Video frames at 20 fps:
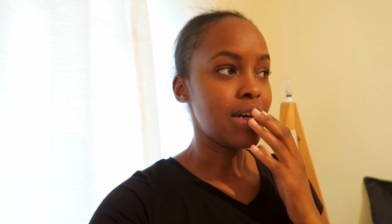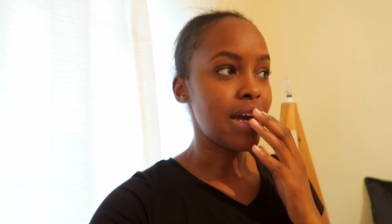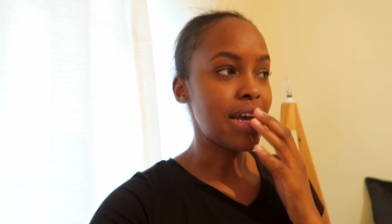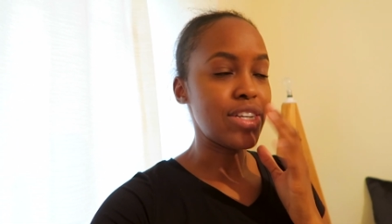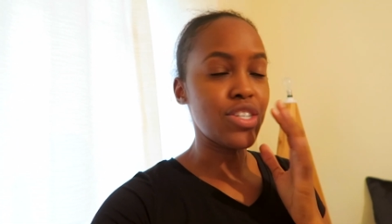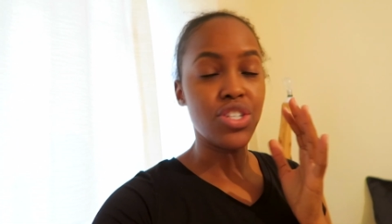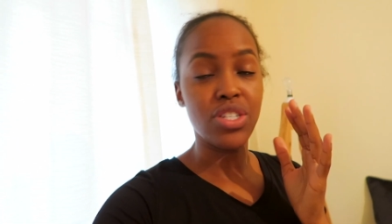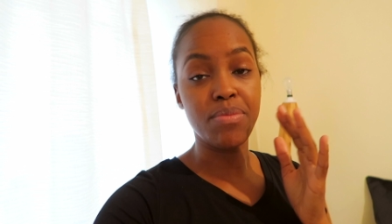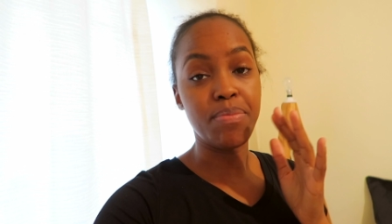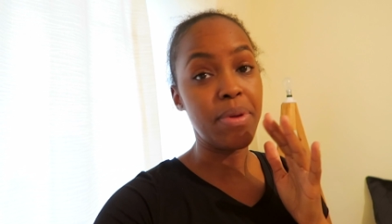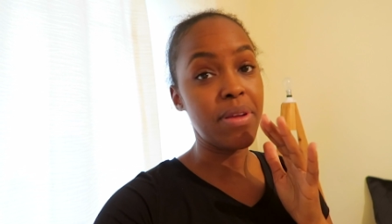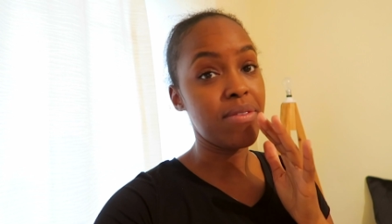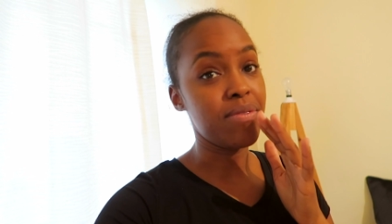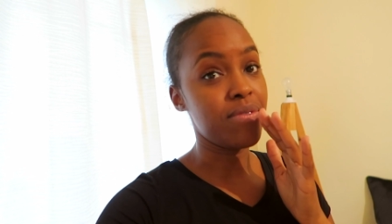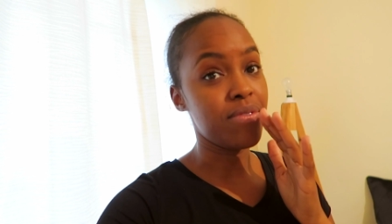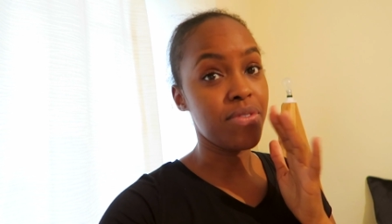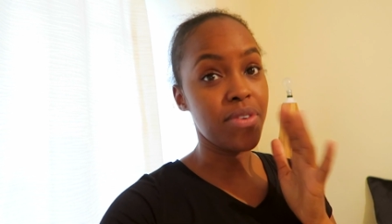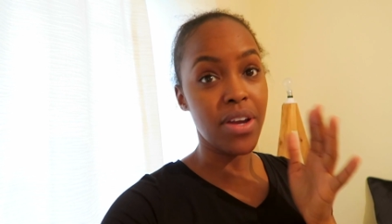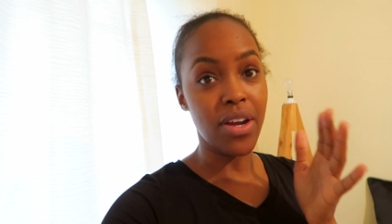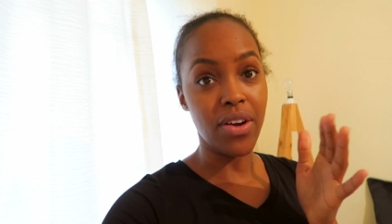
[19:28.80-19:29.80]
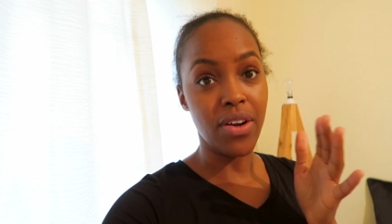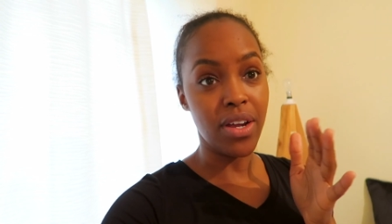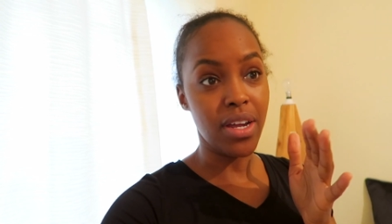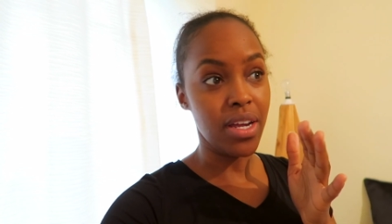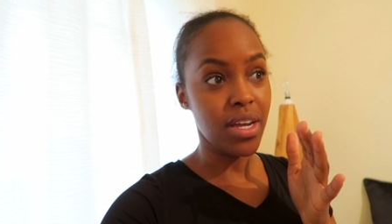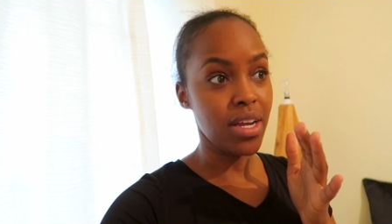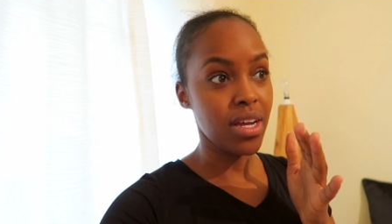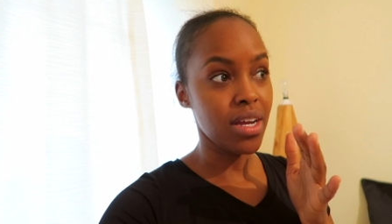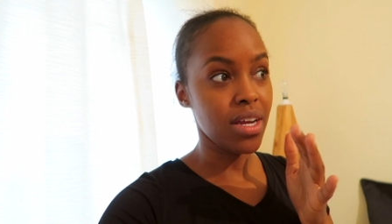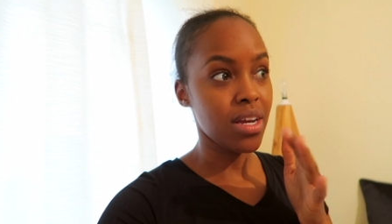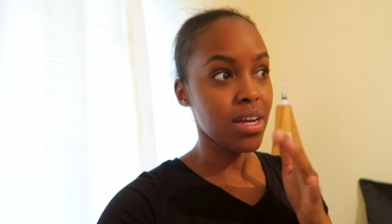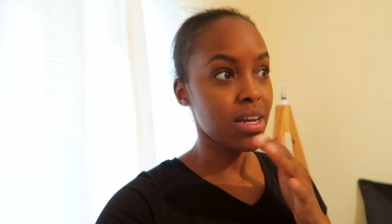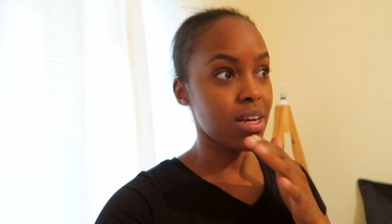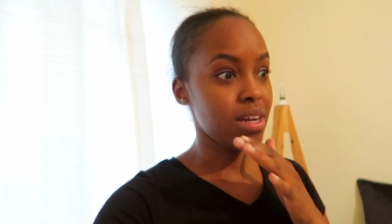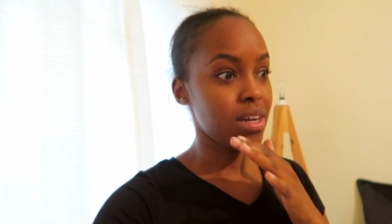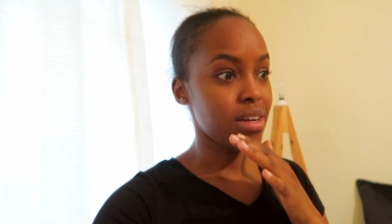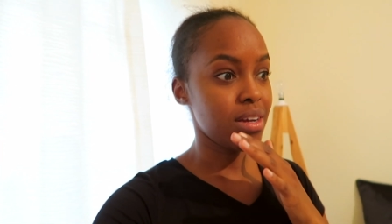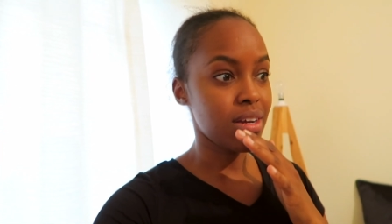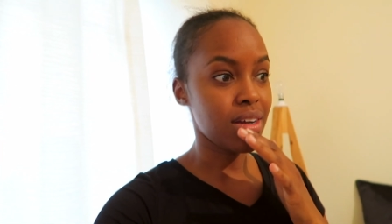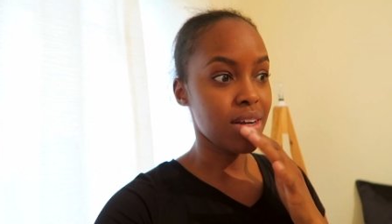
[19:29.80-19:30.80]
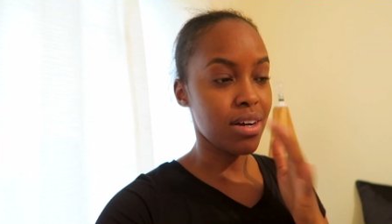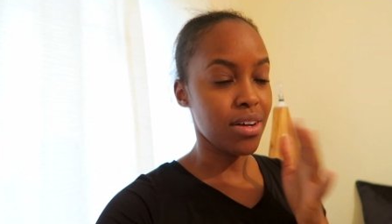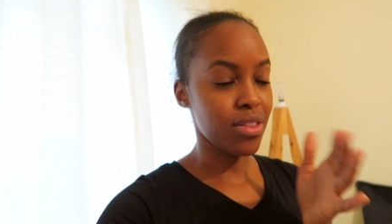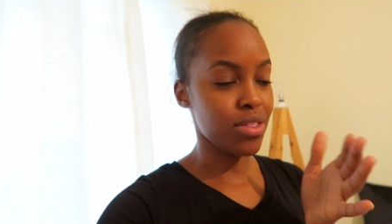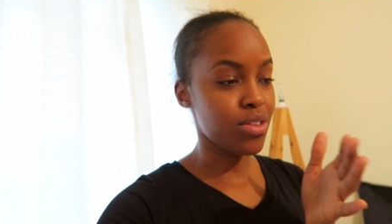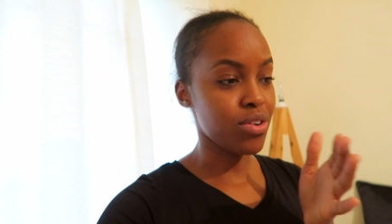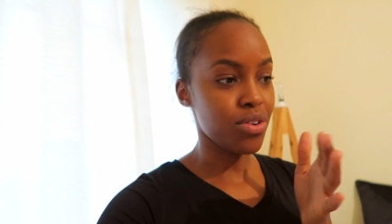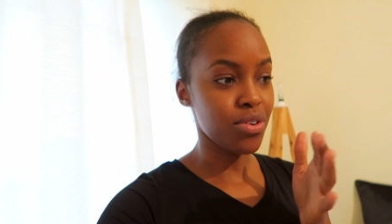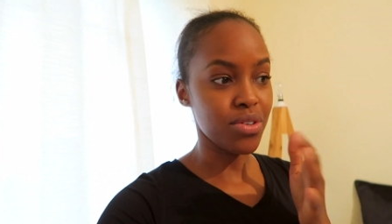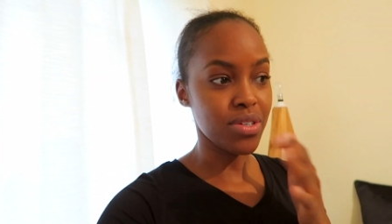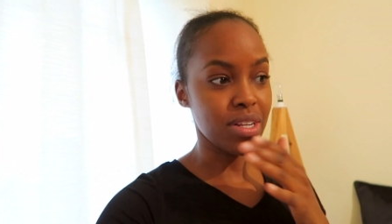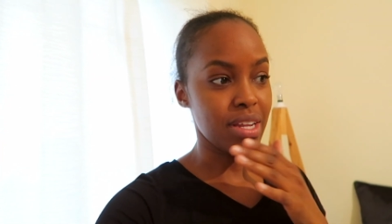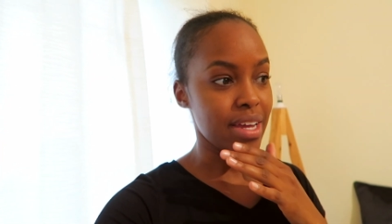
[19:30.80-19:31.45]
and just be very cutthroat.